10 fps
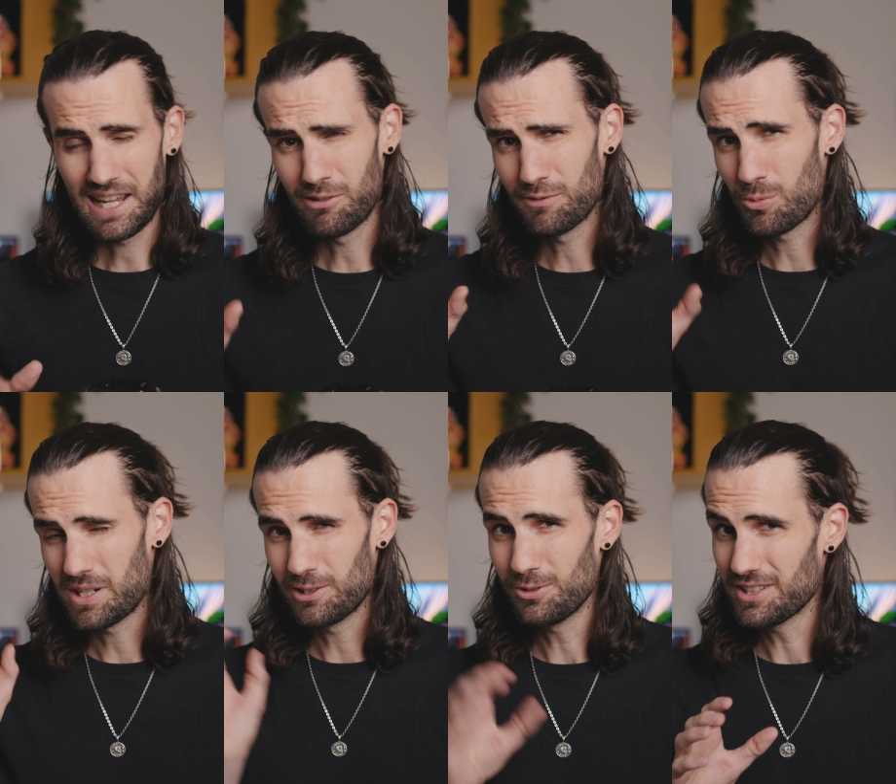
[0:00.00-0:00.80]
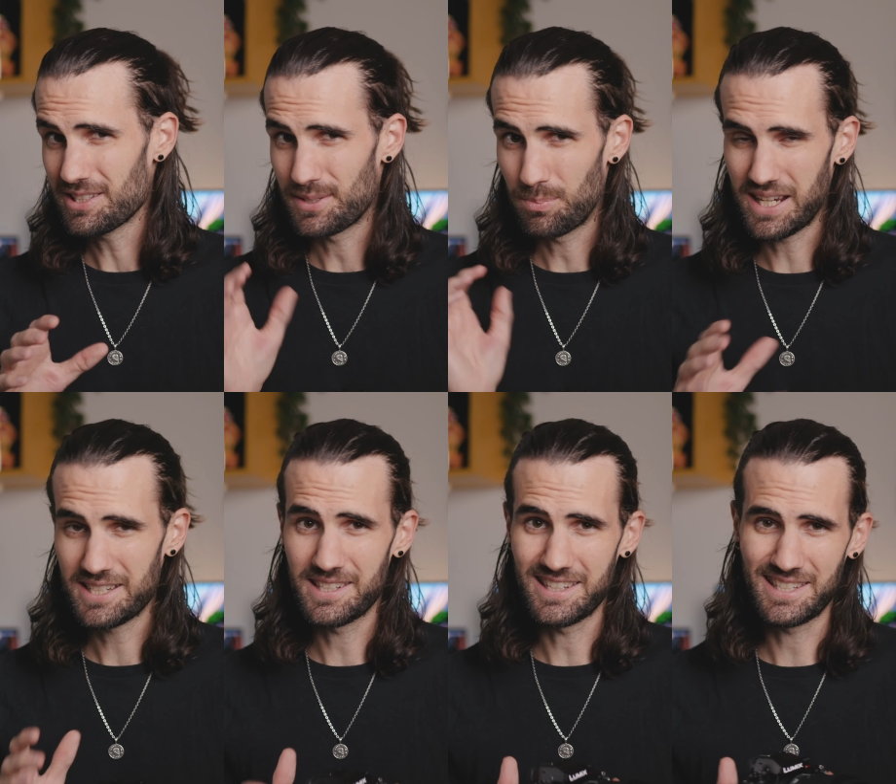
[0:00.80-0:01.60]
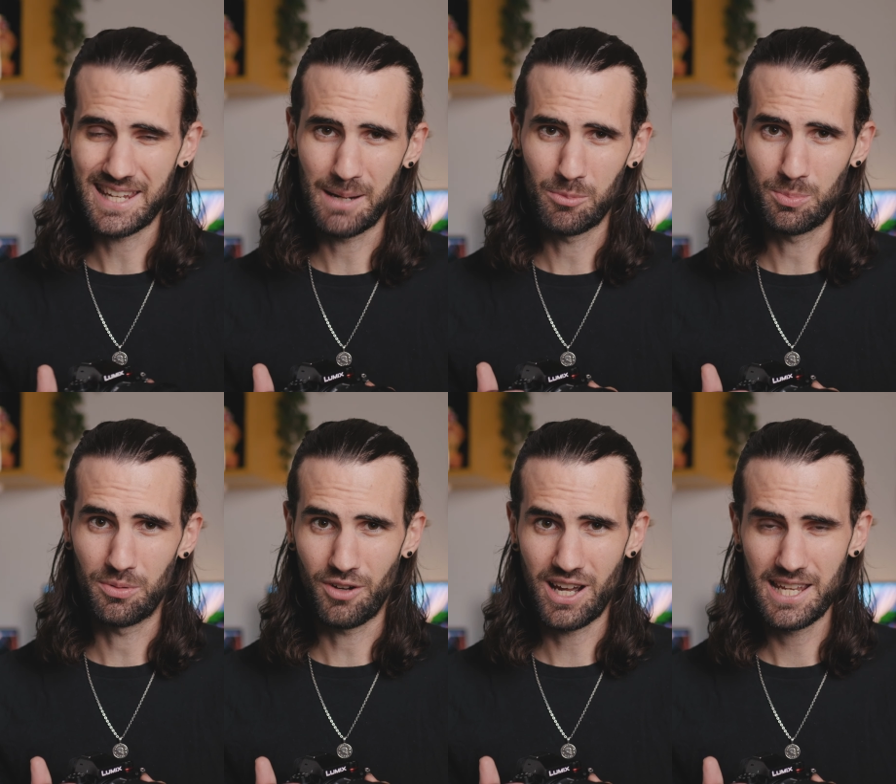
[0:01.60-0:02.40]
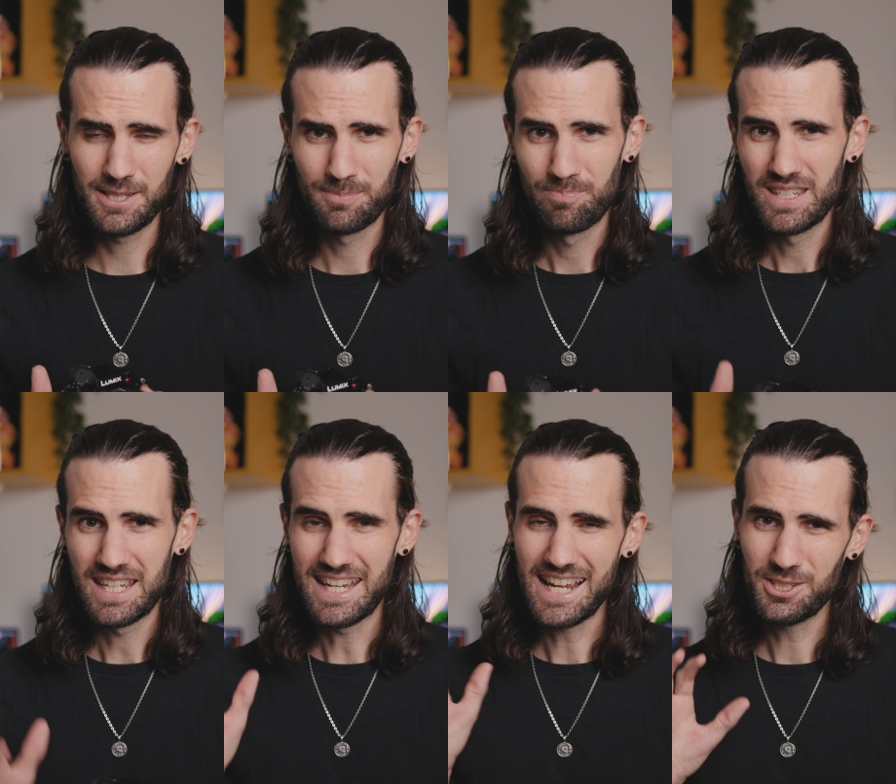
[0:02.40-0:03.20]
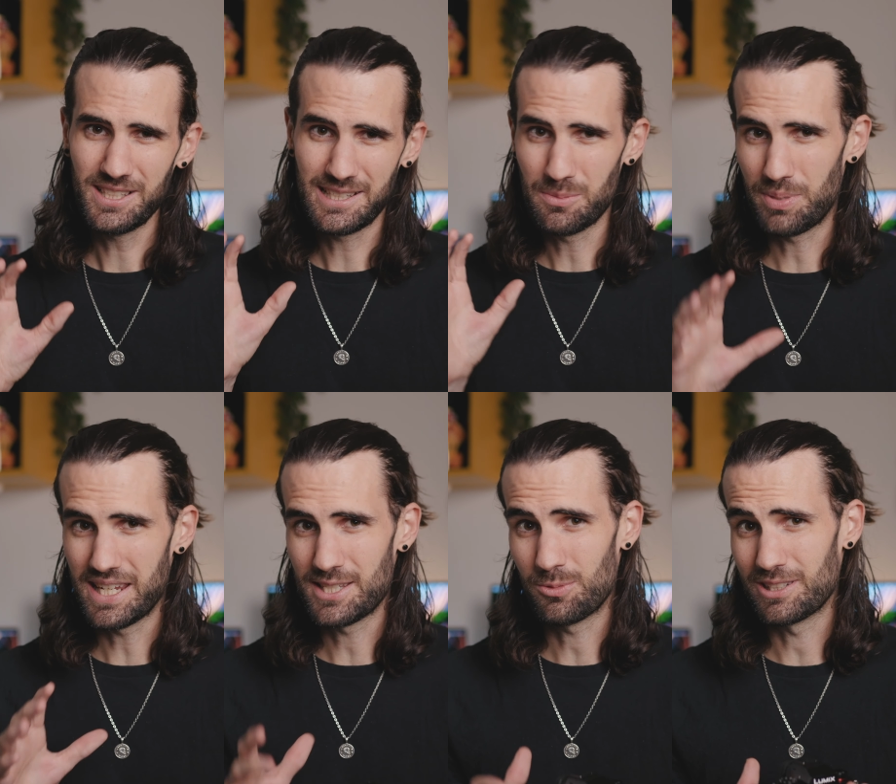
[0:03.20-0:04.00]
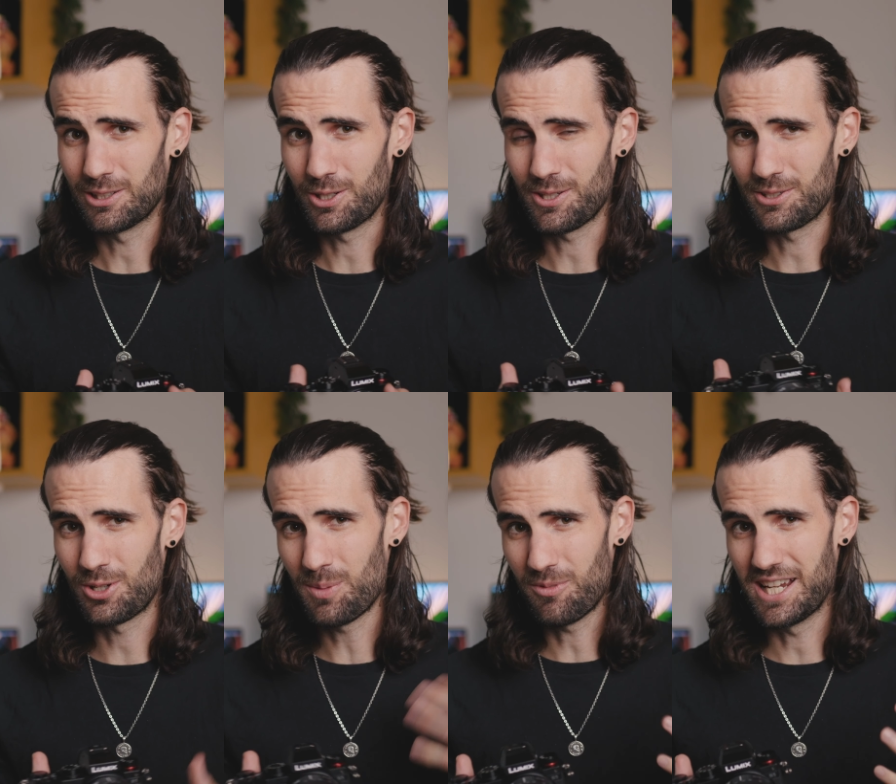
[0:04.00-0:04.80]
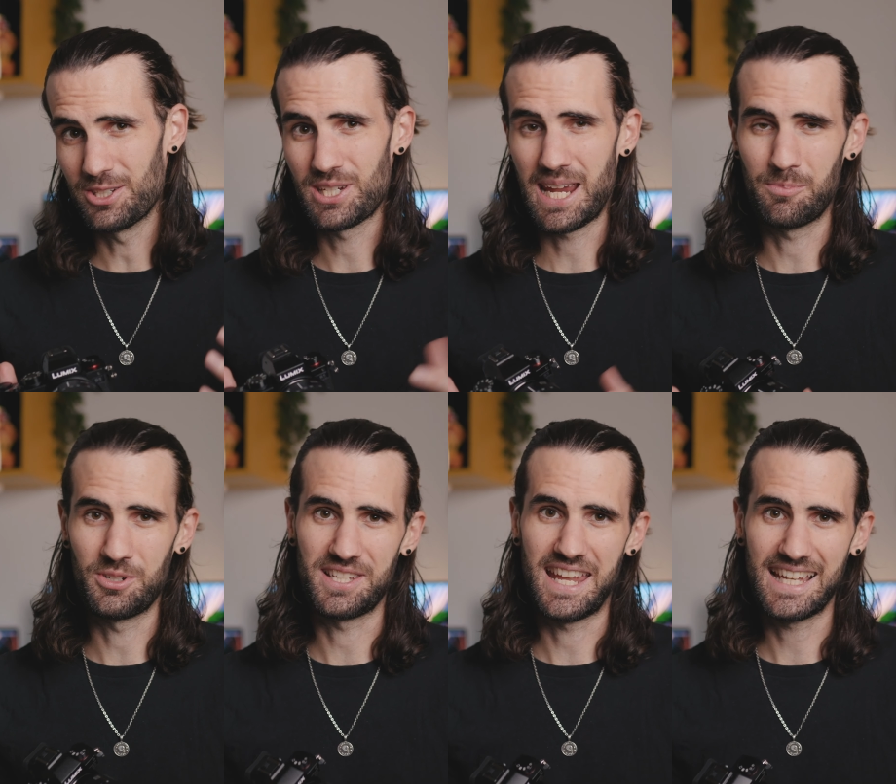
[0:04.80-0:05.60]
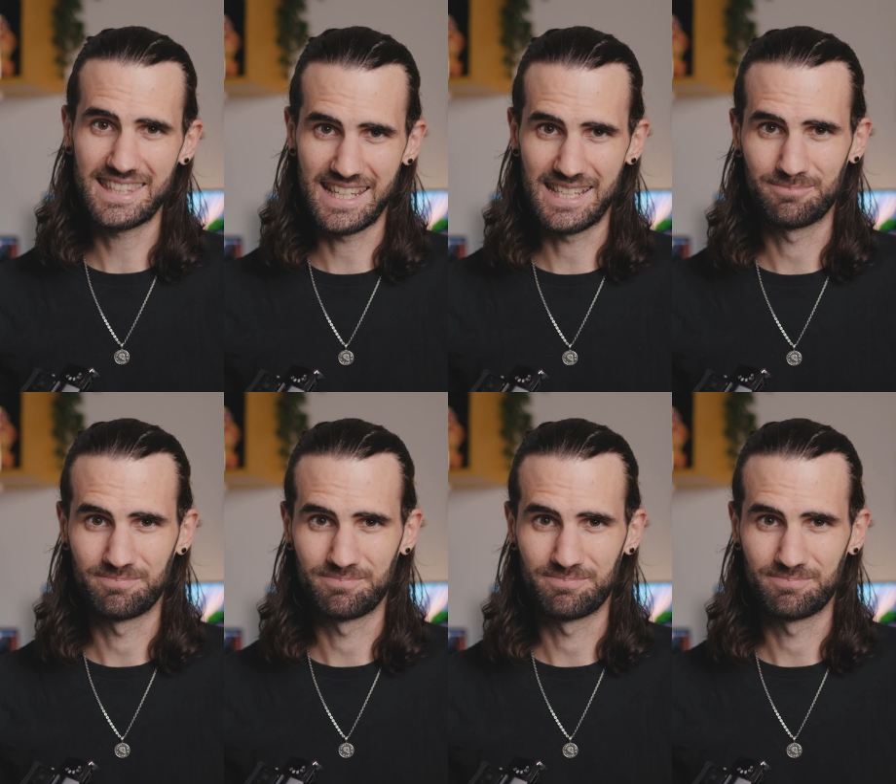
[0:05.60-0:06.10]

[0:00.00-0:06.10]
However, when you look at the specs that this camera provides, it actually competes with a lot of the top range cameras out there